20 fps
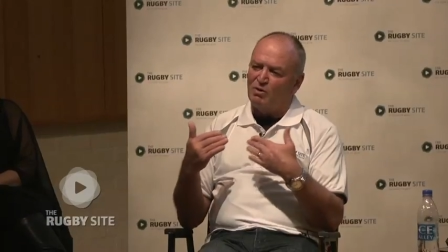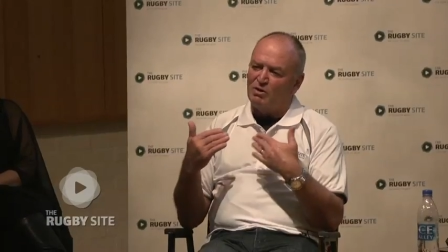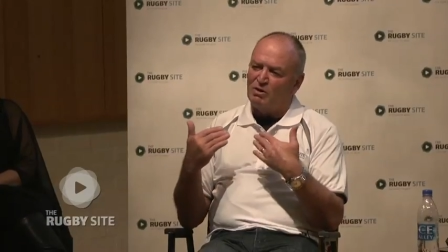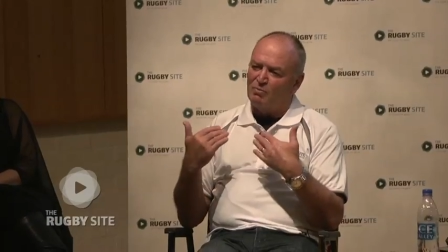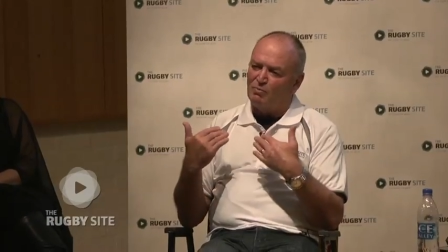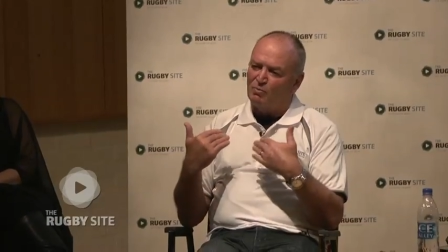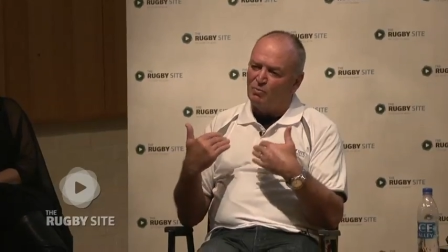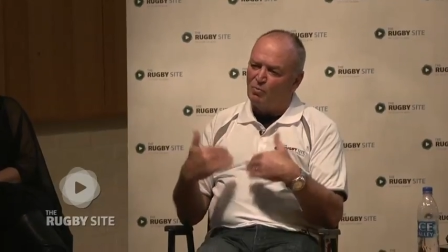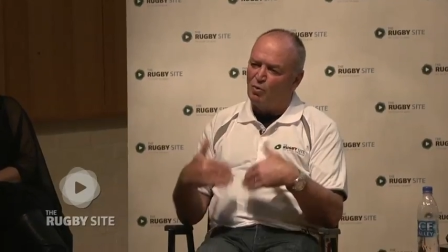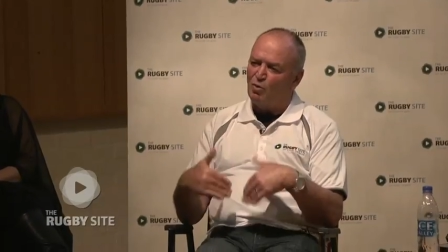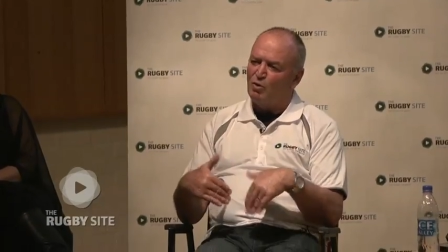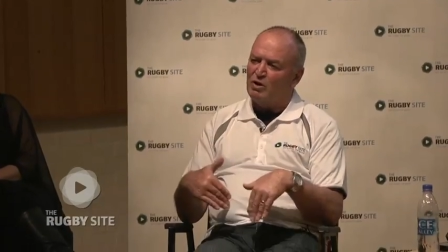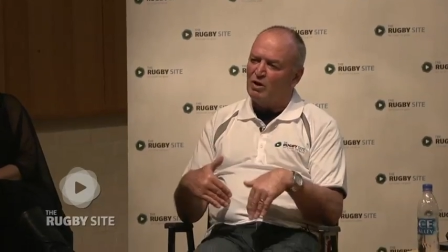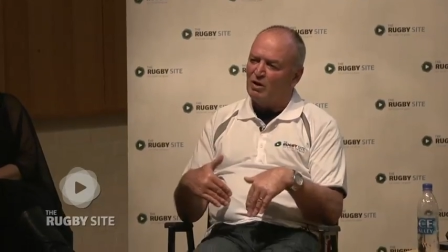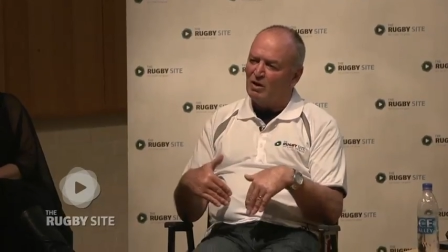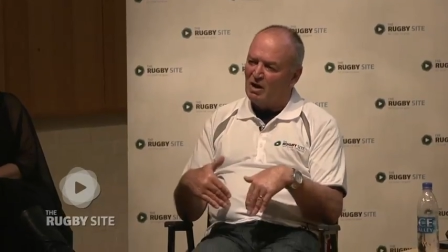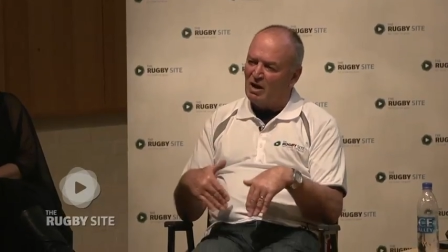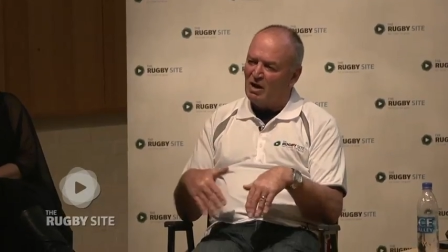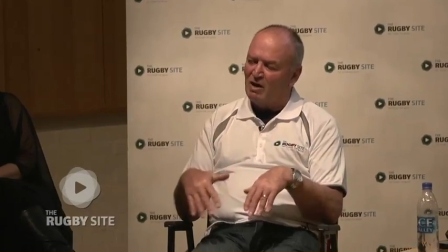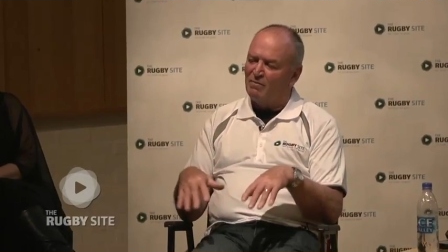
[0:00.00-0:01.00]
when the more
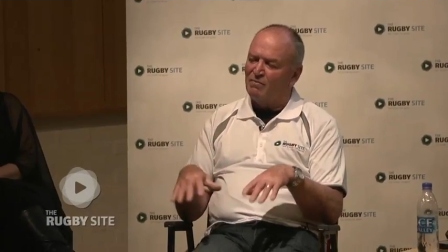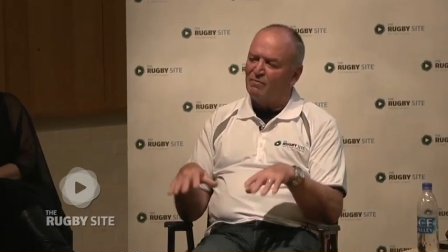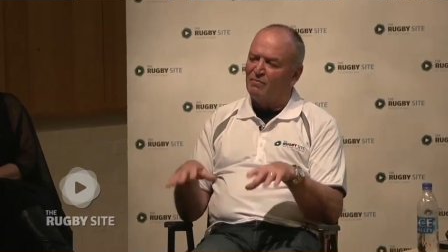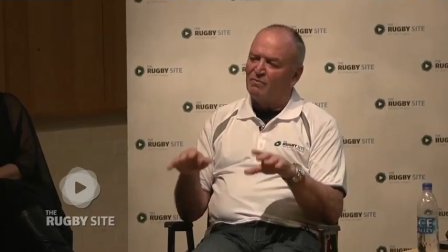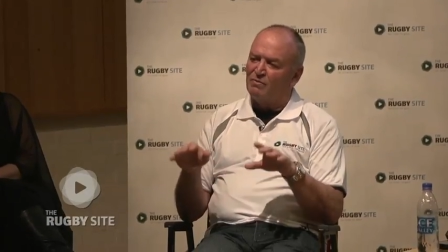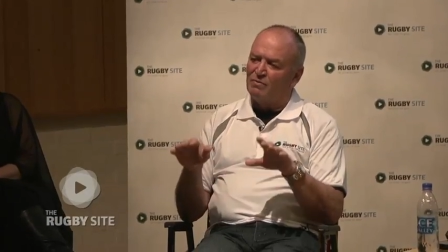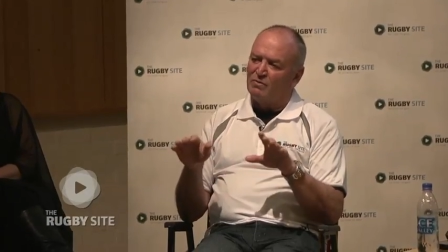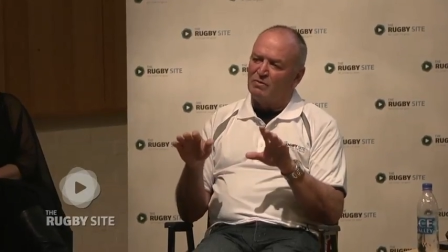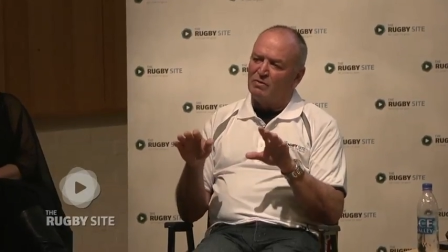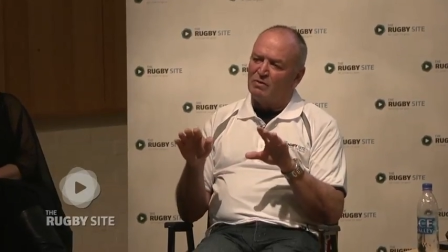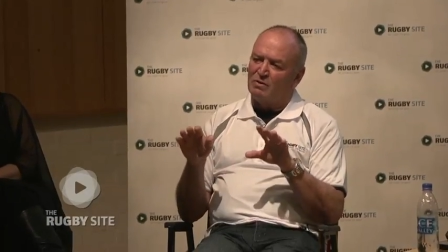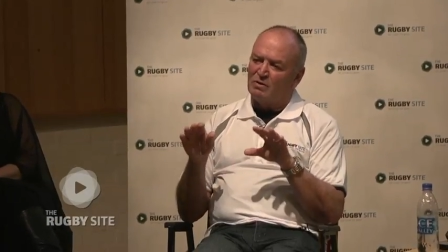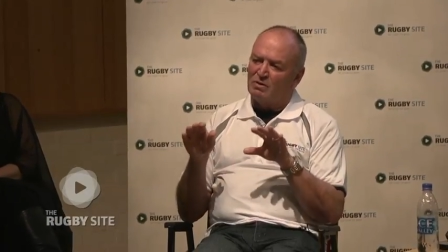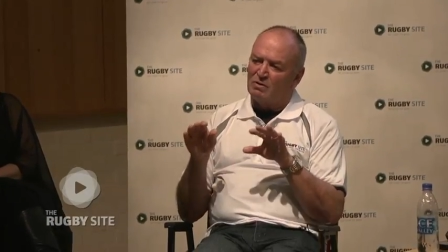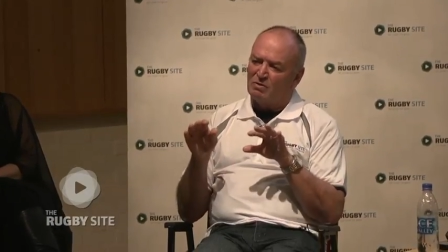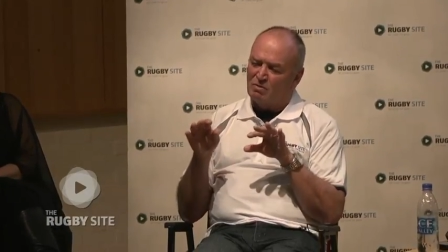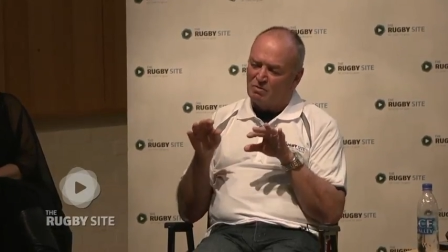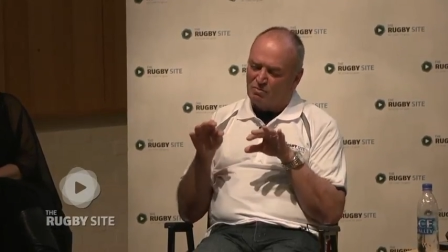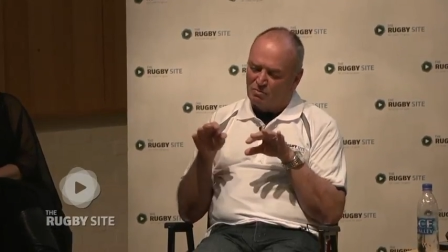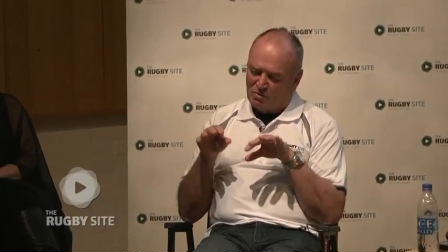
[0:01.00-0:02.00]
you laugh,
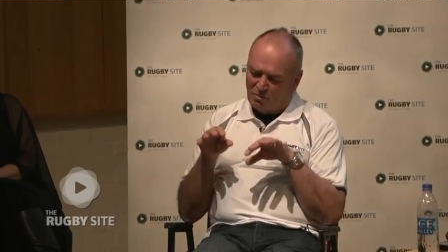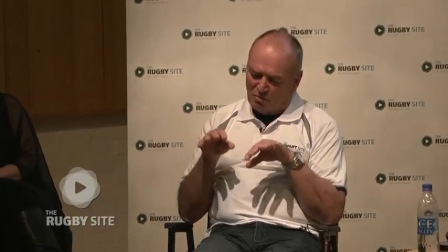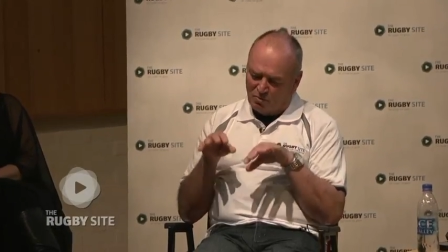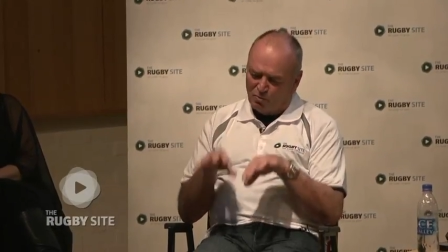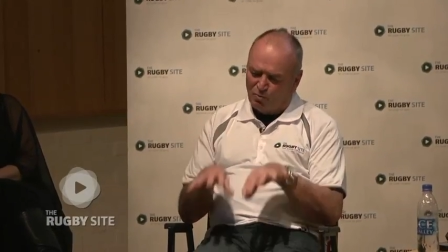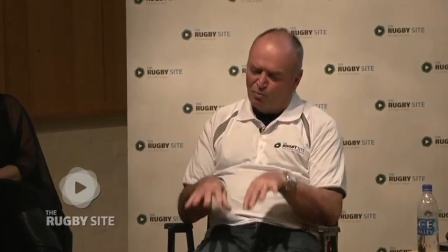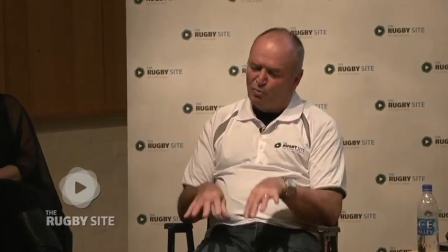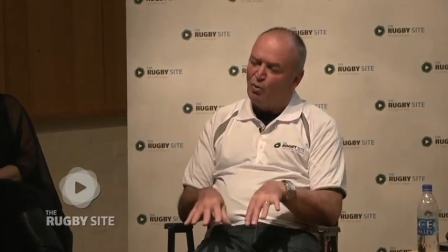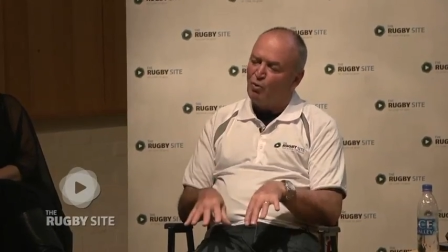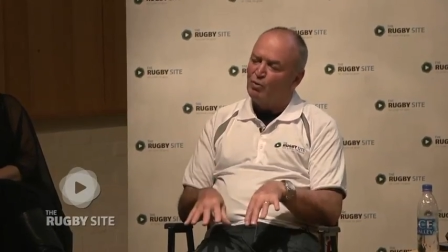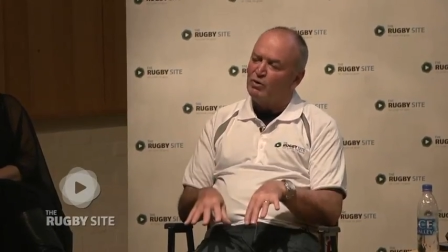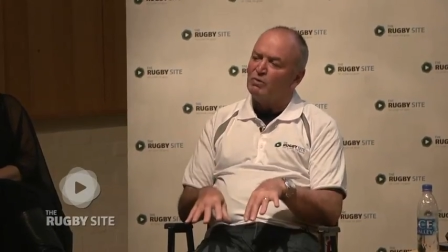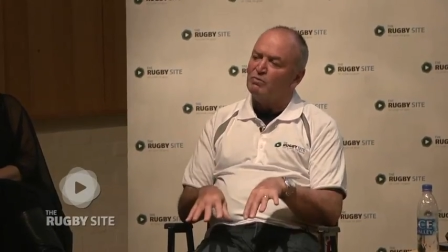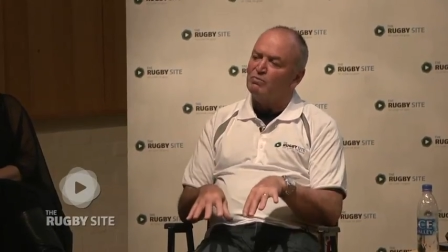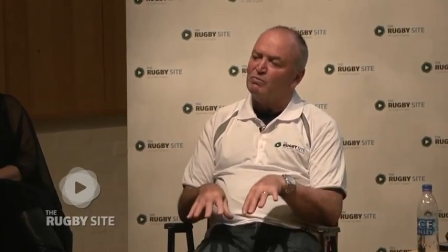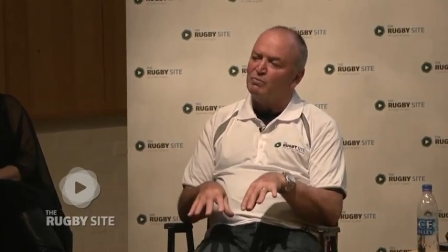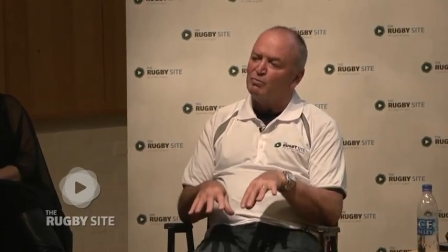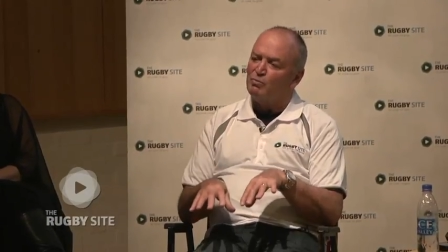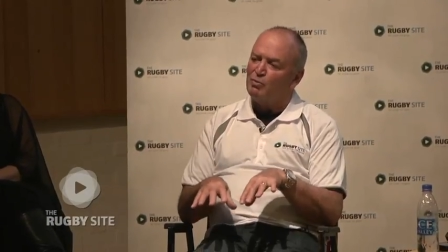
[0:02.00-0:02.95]
the more the